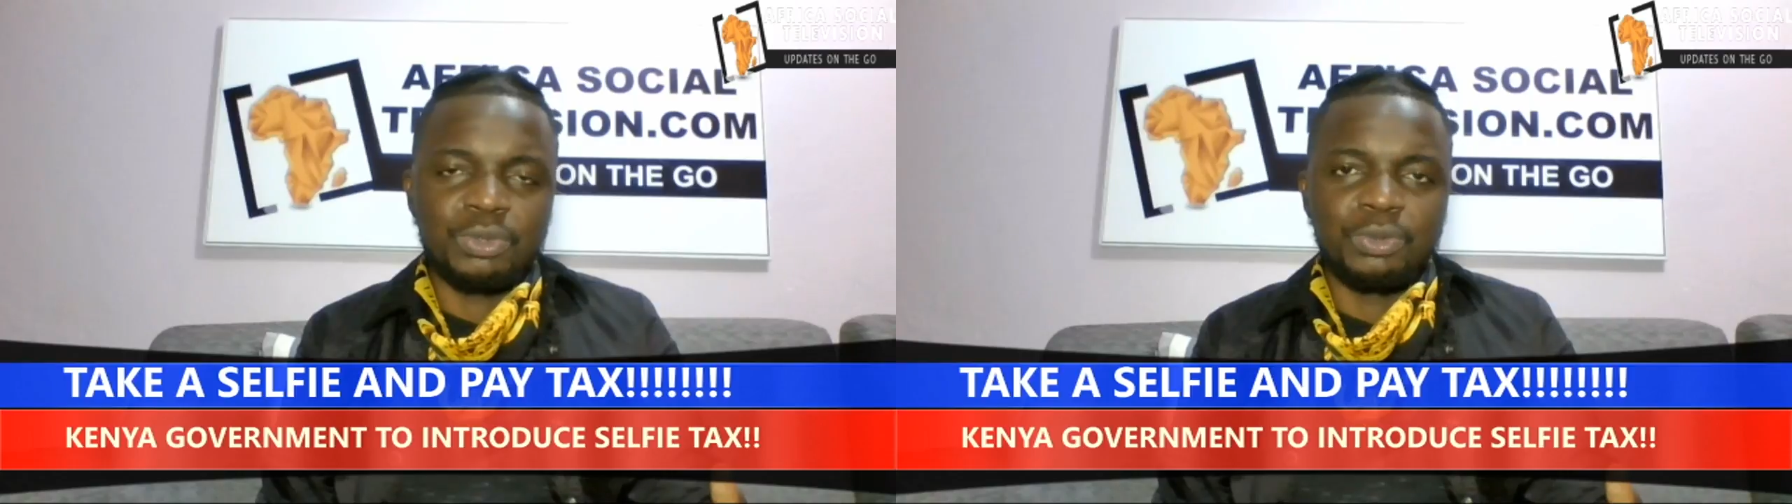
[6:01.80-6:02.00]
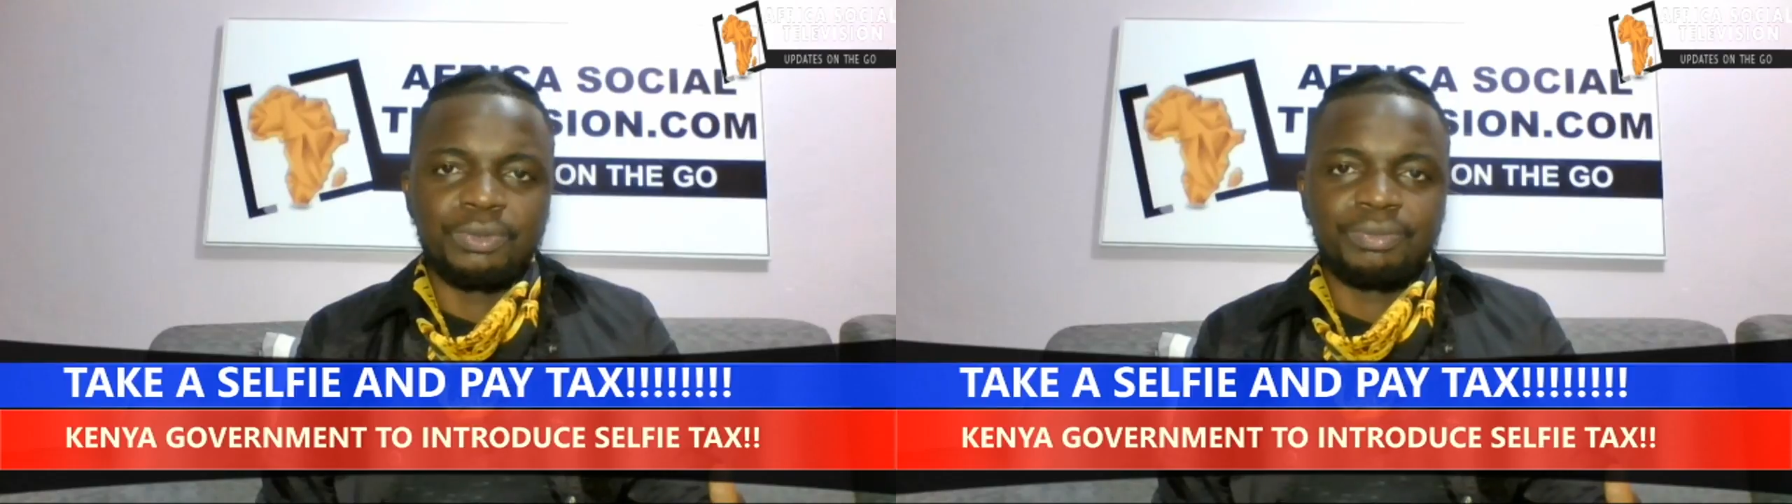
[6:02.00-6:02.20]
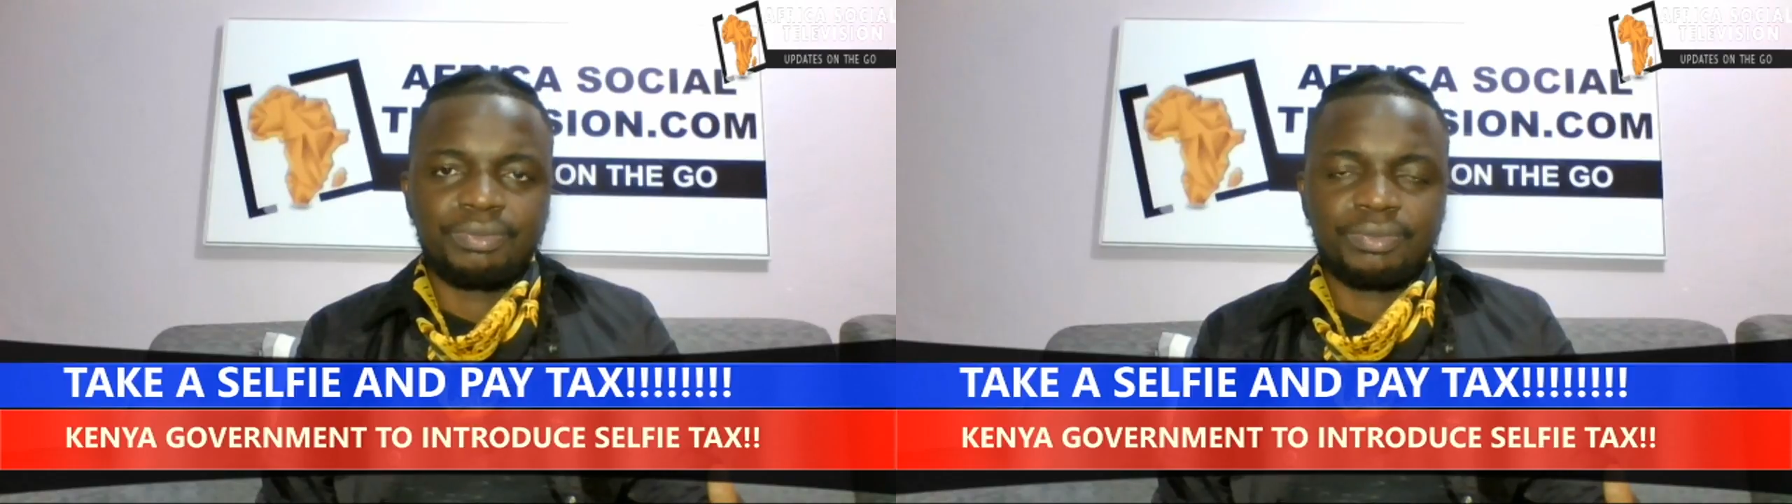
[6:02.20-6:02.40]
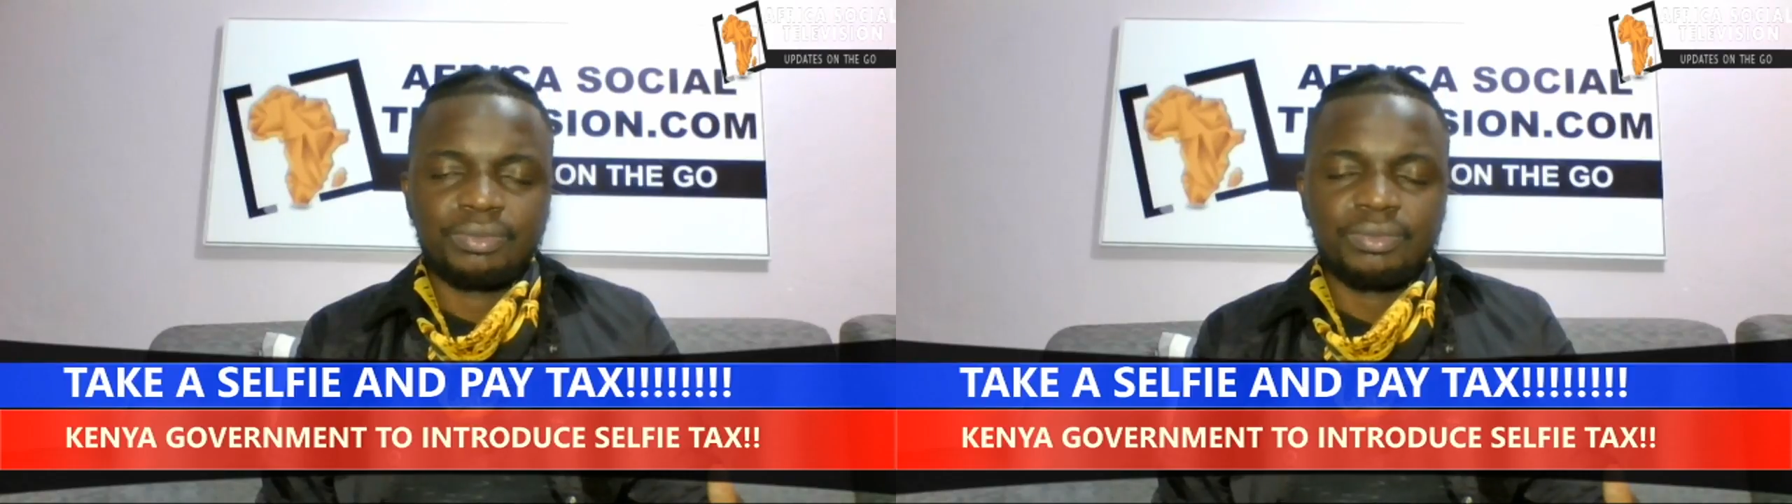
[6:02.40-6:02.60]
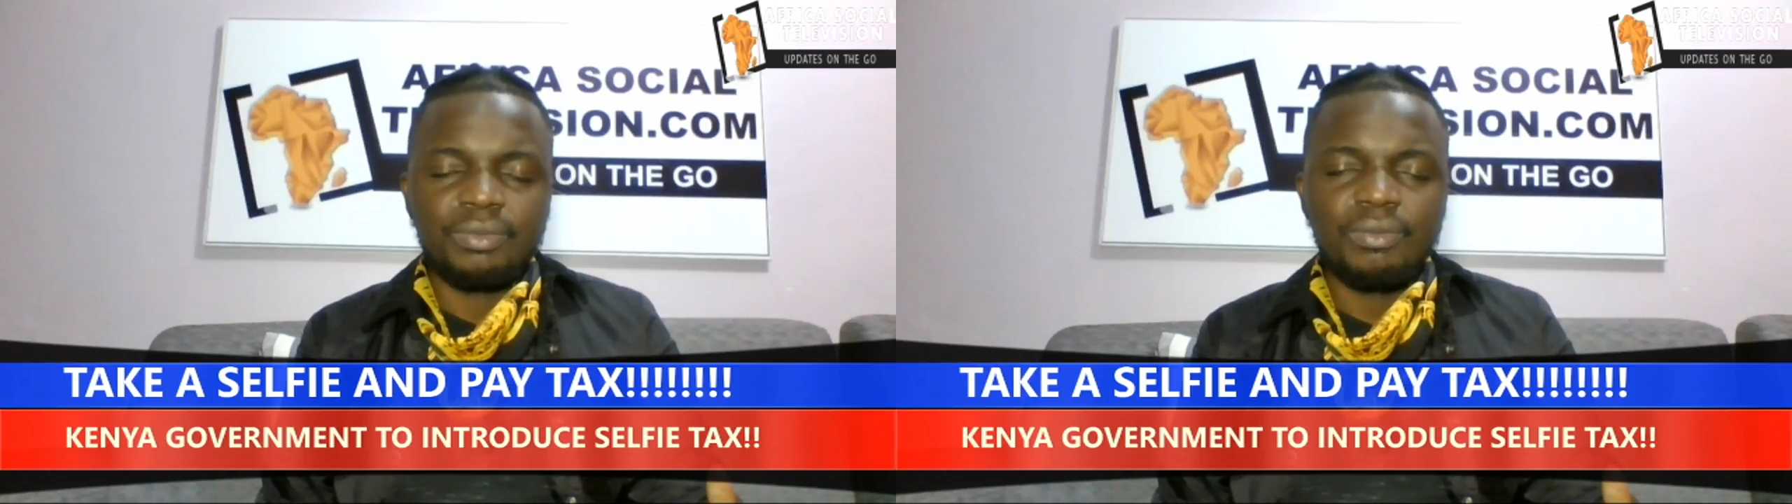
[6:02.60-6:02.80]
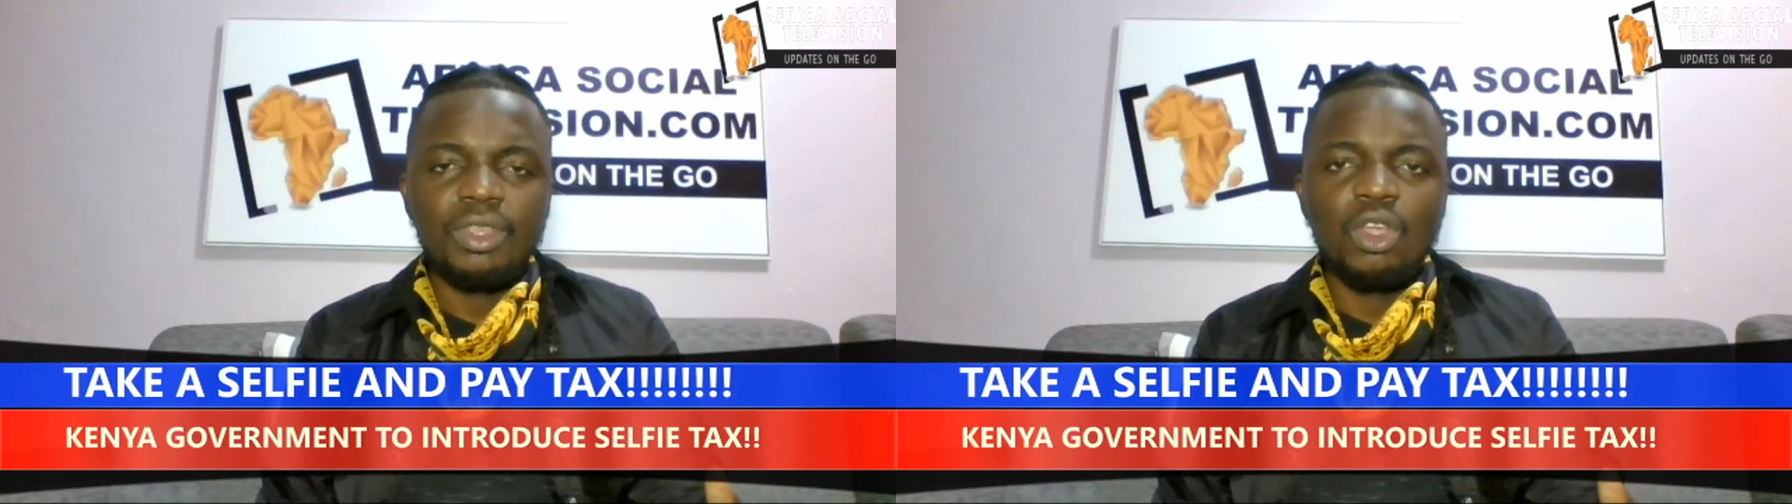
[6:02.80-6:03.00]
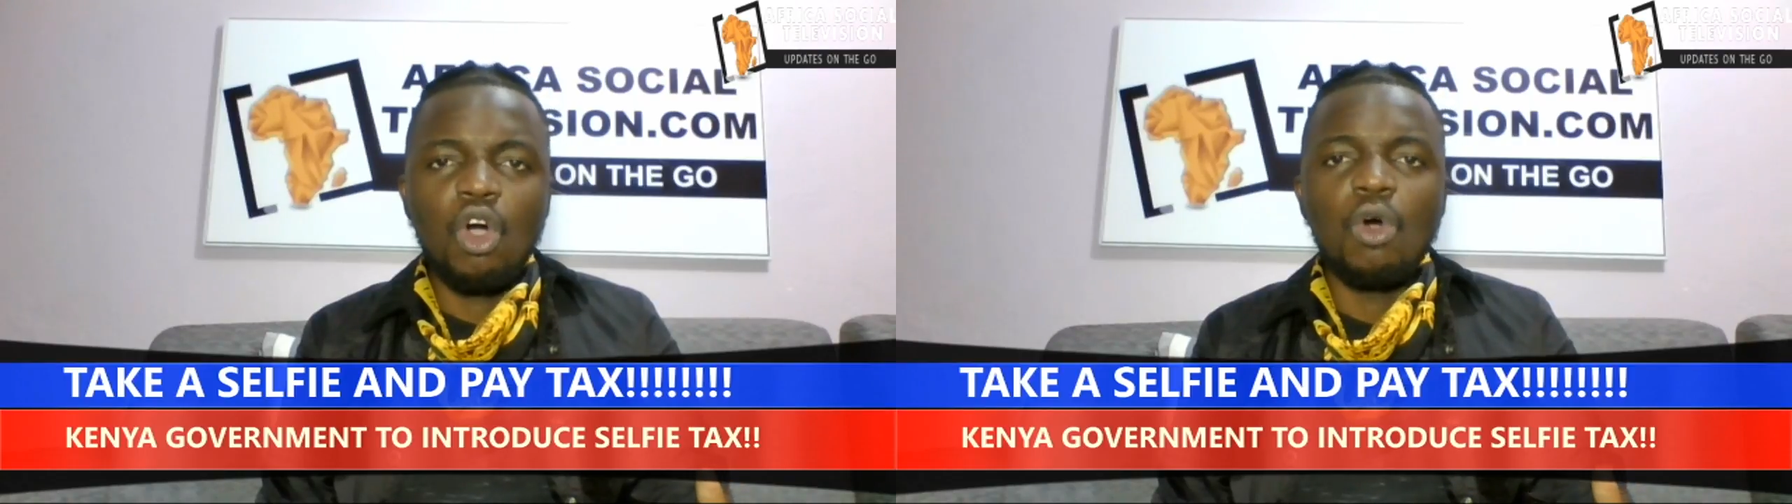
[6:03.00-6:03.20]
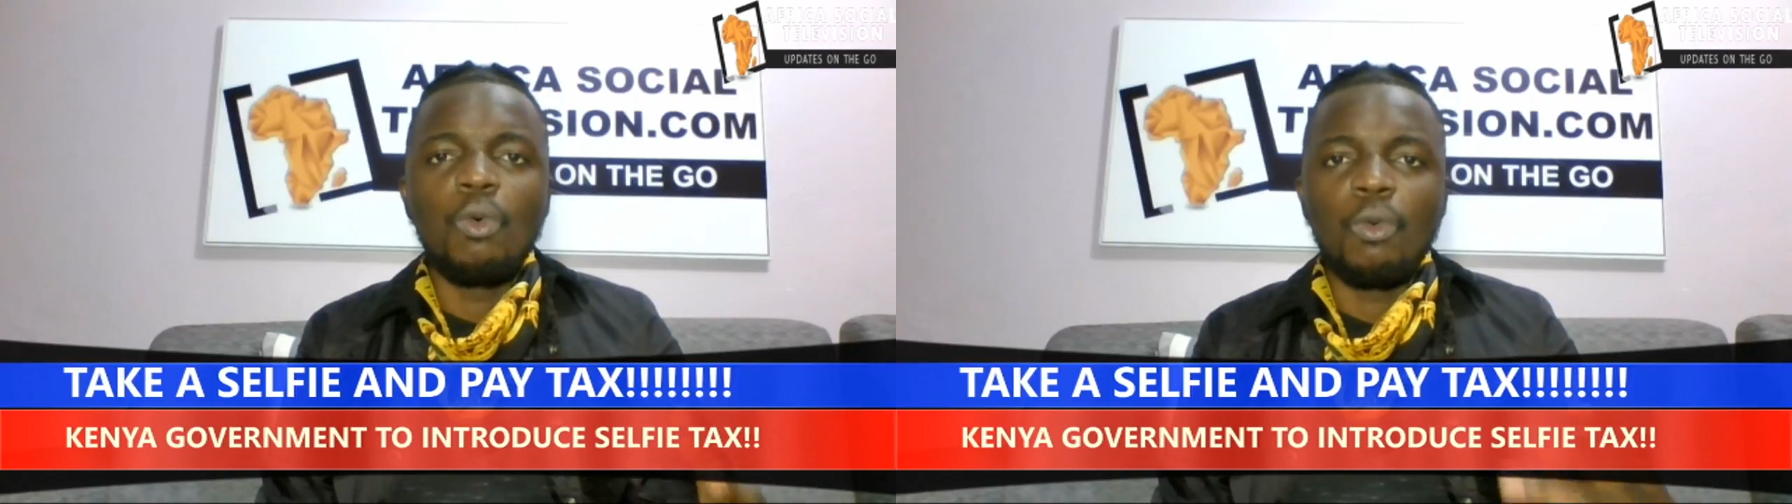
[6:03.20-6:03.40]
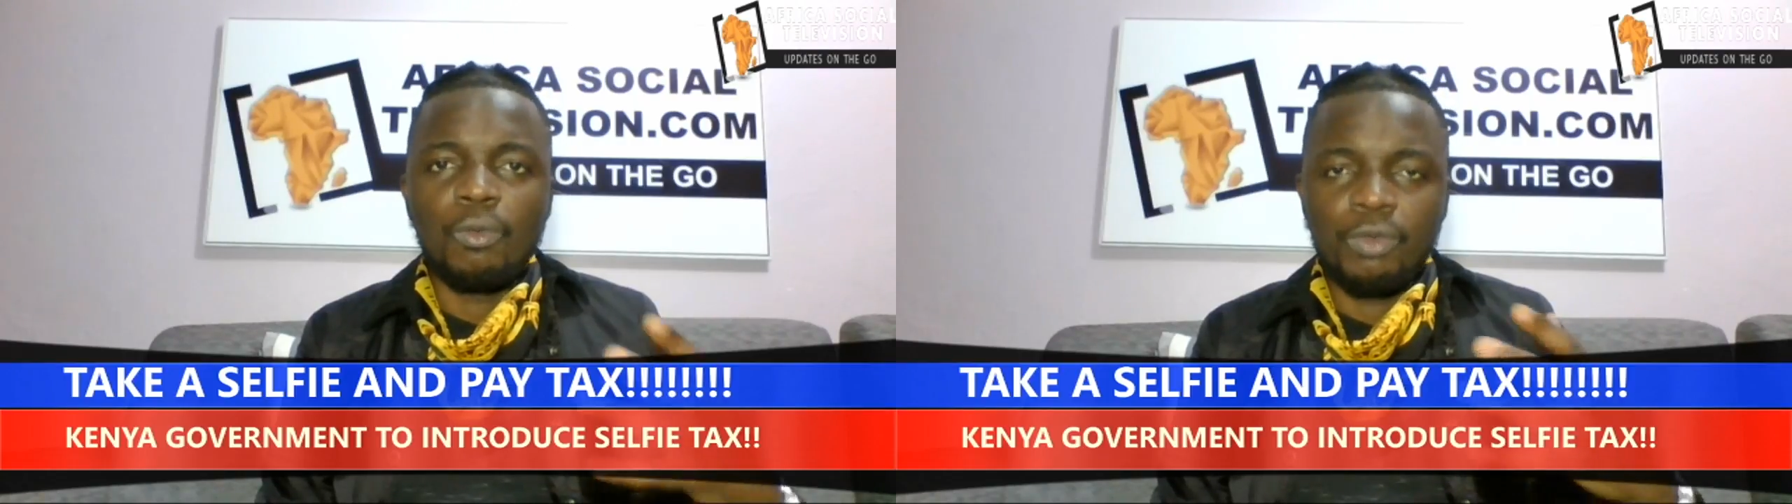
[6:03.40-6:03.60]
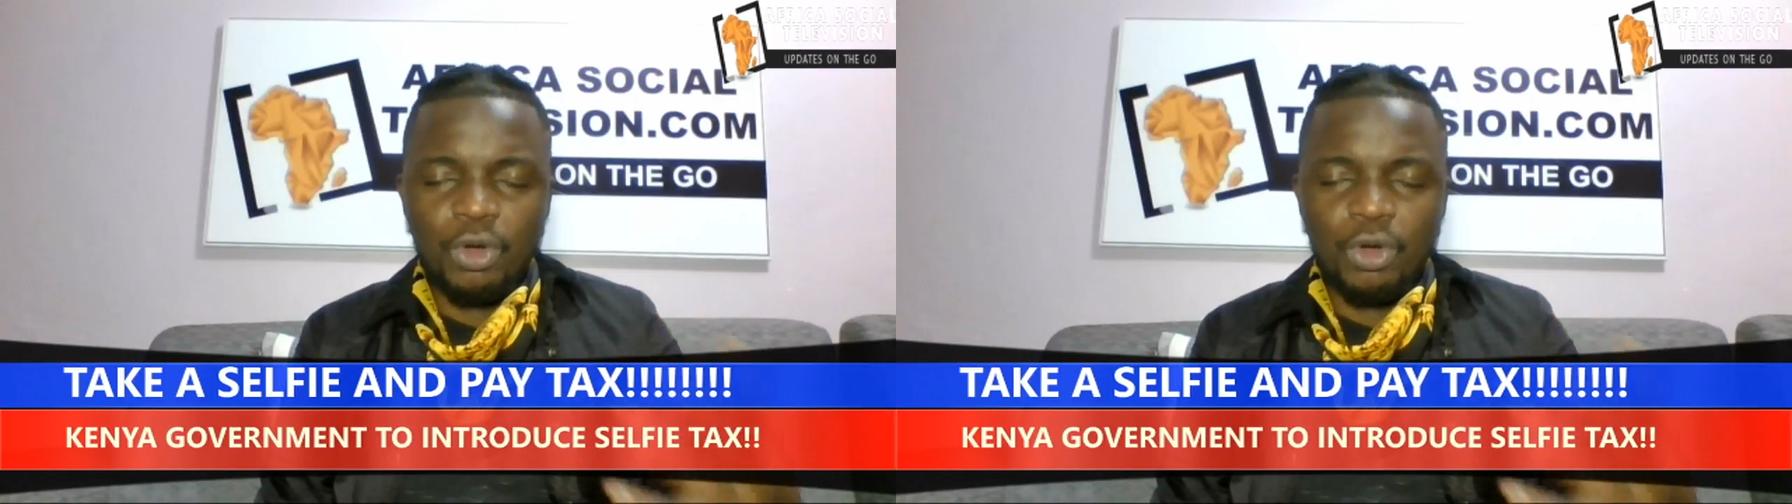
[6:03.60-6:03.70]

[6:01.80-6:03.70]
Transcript: to. Oh,